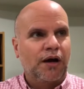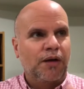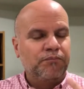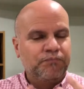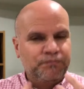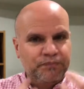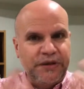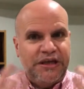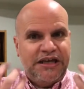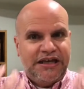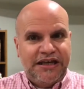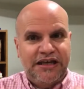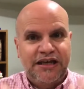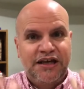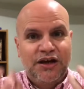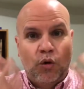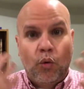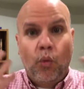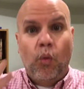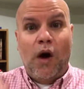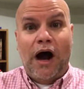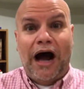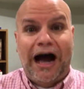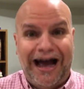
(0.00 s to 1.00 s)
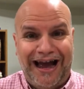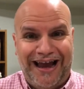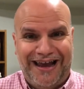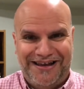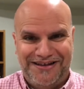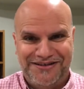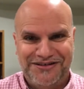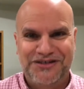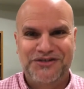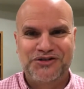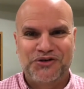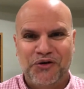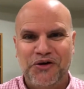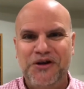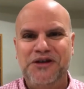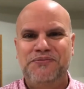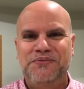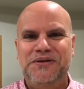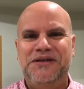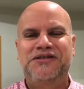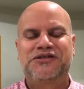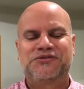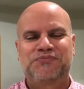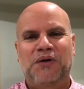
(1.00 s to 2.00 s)
be wise, is going to
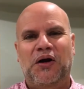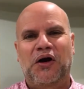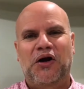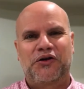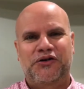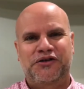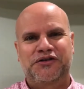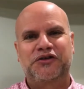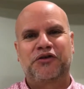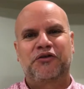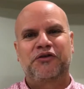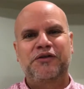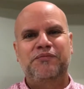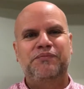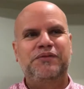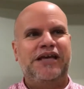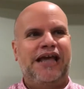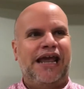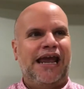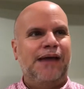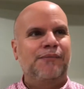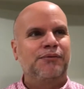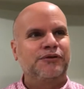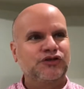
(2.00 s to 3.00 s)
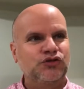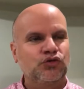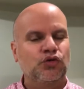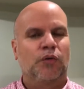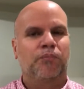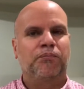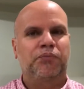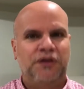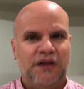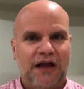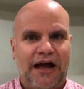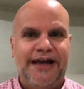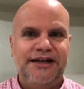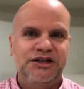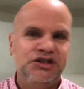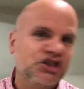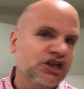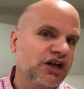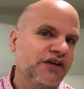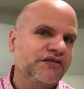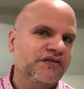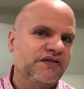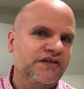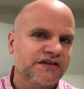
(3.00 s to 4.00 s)
be smart, is going to be able to apply
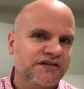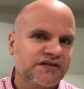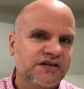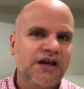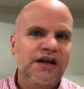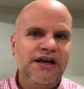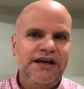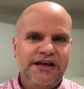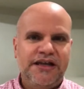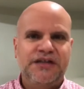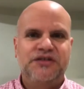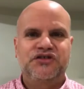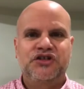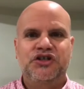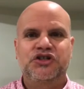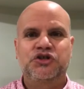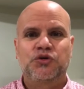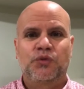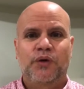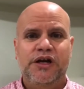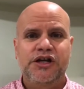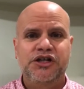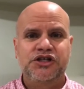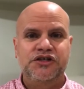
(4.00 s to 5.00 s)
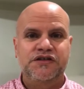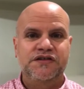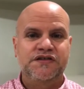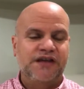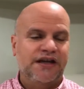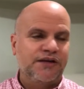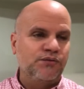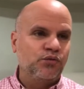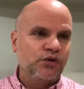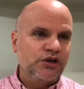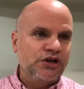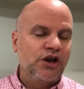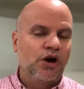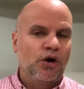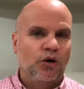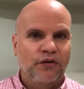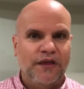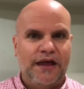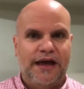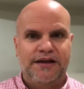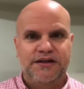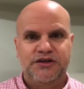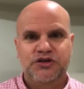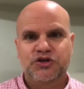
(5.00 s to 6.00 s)
justice in situations. And we know
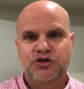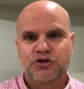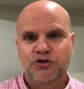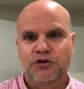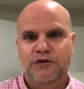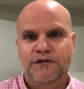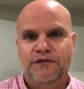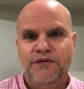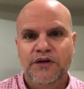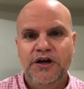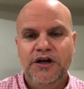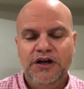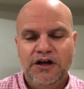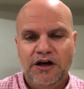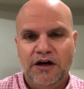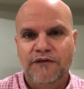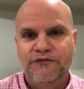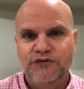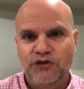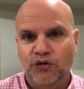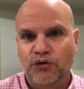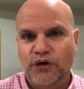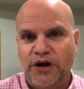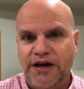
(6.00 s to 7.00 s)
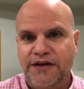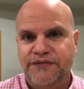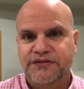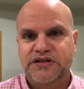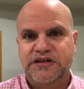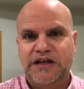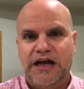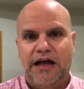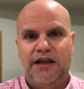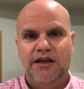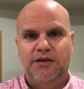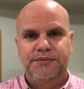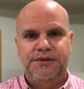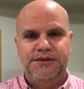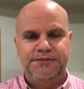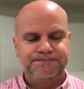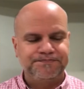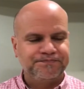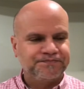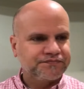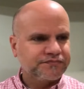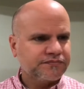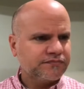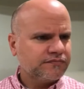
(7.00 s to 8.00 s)
that is true of the reign of Solomon.
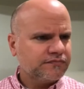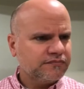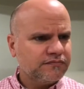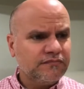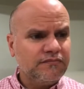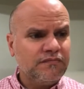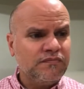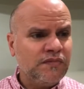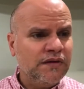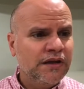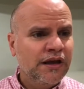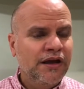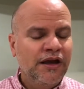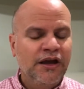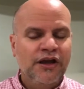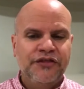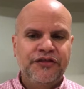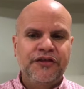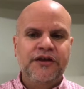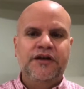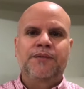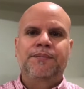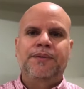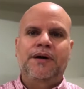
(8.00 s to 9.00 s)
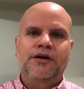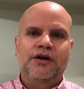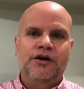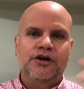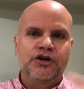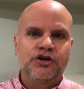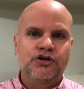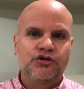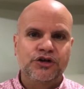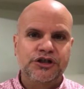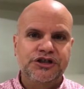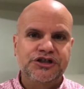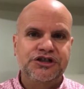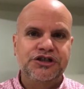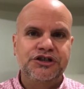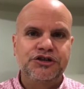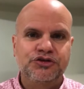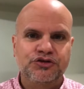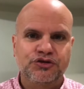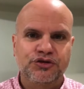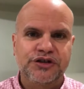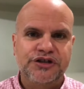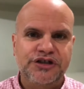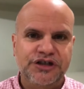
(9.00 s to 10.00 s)
Think about our Christian
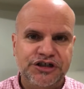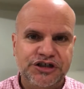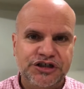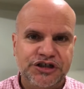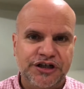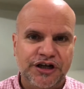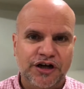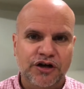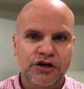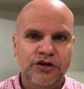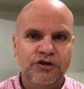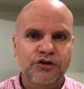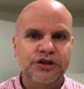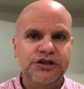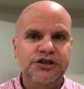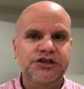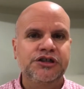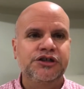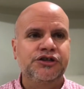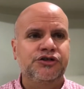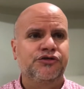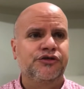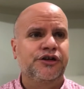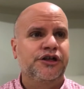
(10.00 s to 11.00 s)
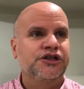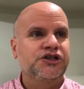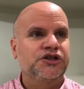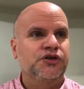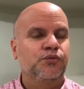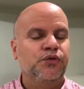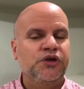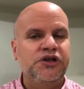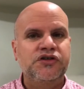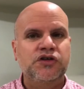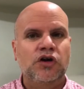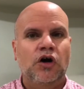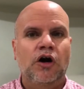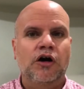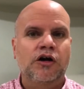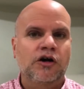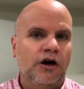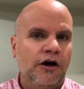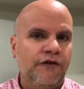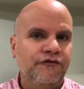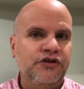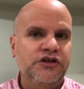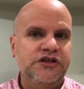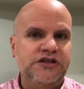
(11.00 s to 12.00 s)
tradition. Our Christian tradition, we talk
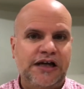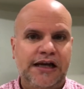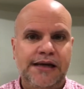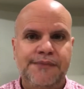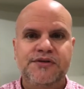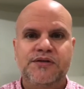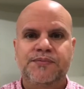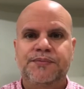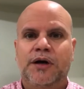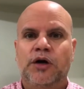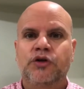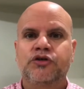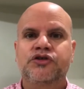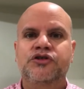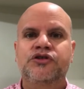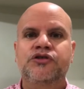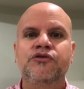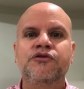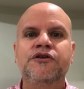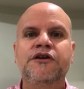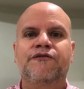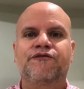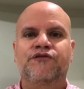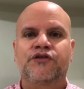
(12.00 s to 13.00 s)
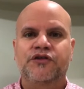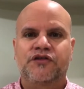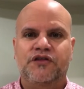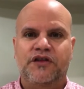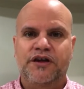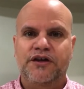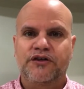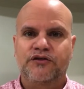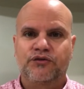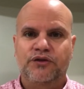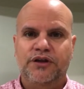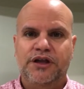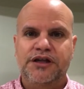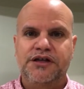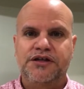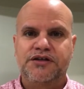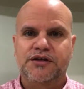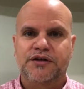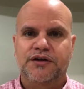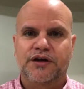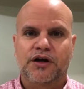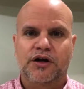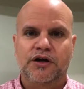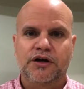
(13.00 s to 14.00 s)
oftentimes about two different things related to
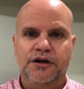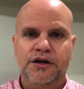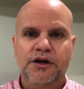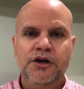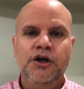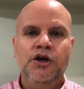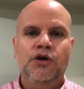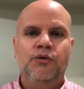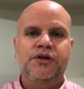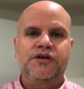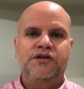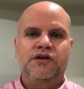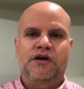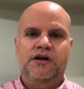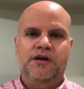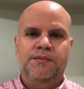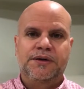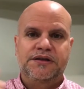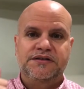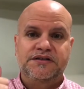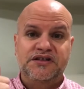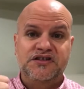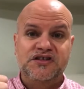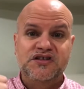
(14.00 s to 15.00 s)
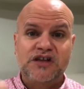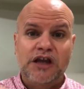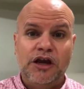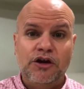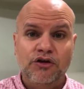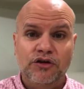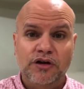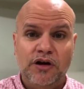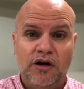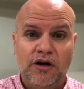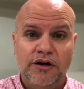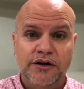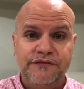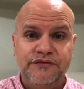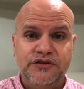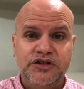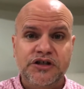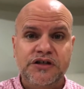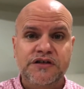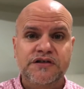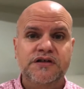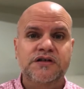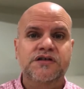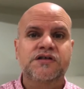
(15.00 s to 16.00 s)
the heart. We talk about the Sacred Heart of
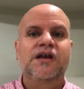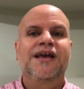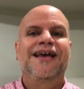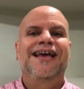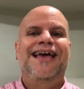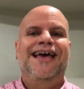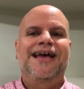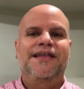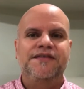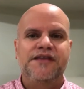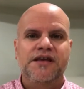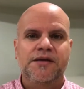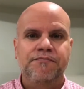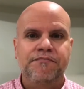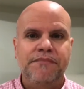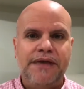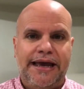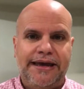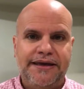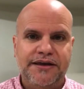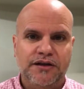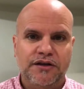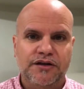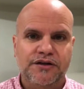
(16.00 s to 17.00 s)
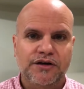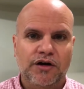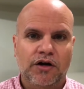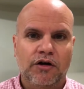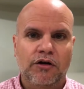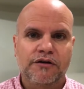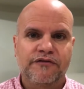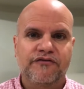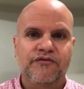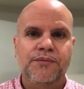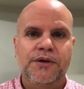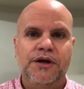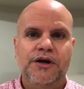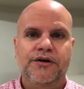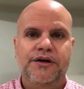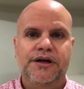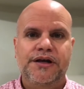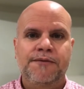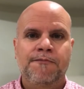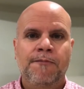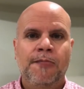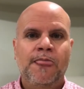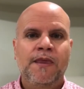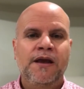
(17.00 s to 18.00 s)
Jesus and the Immaculate Heart of Mary.
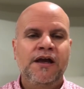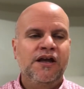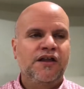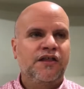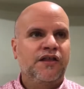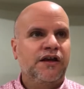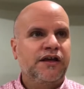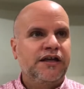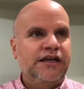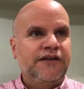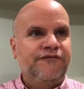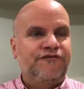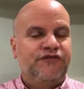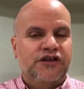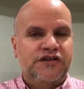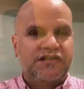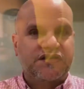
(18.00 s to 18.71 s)
If it's